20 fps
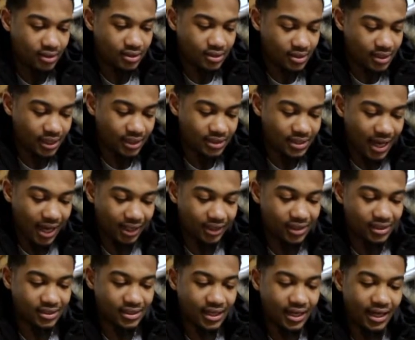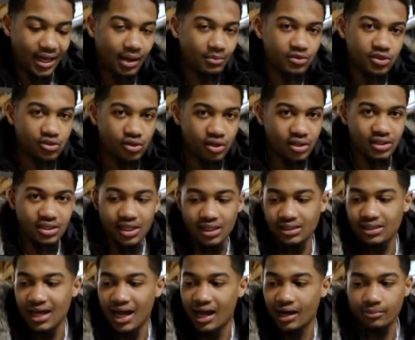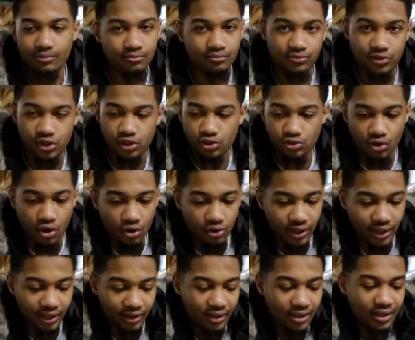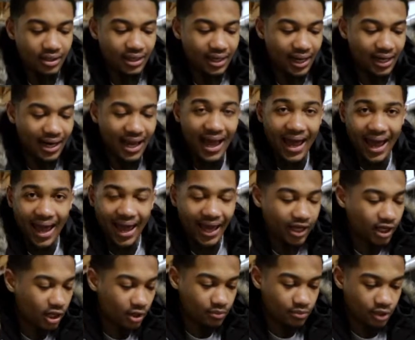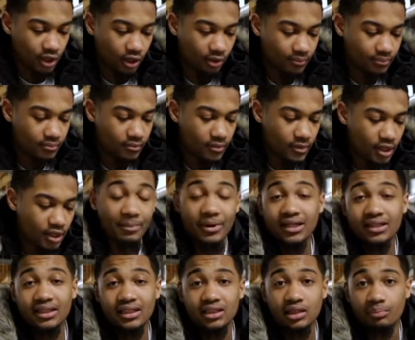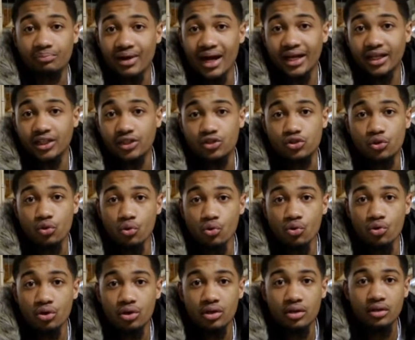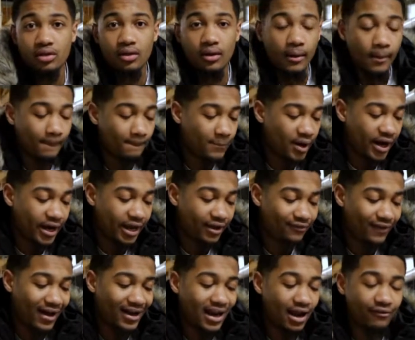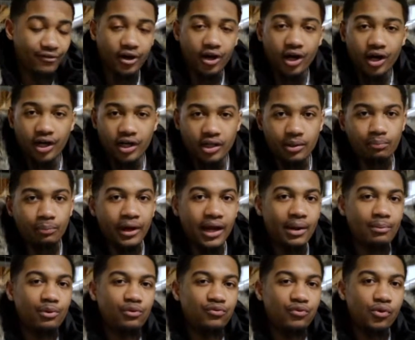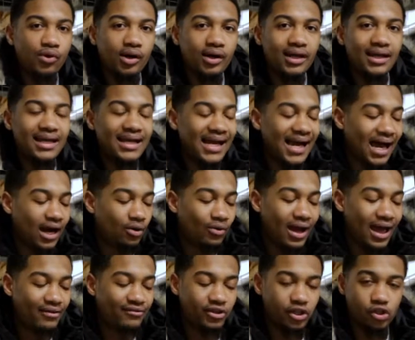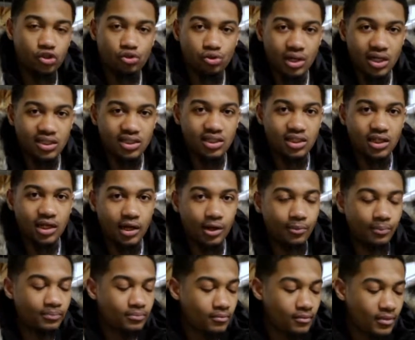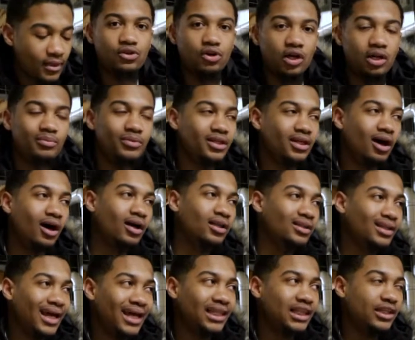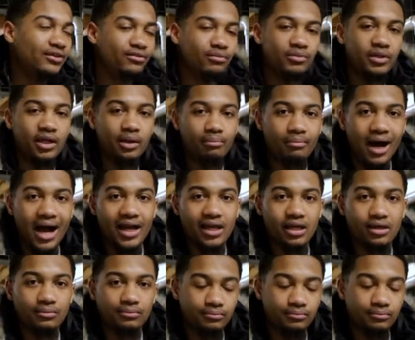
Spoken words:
TikTok, let's say I'm just on TikTok just scrolling and an ad comes up, I may think the product is cool, but if I never heard of the brand before, I don't have any trust in them, it's going to be unlikely for me to buy it.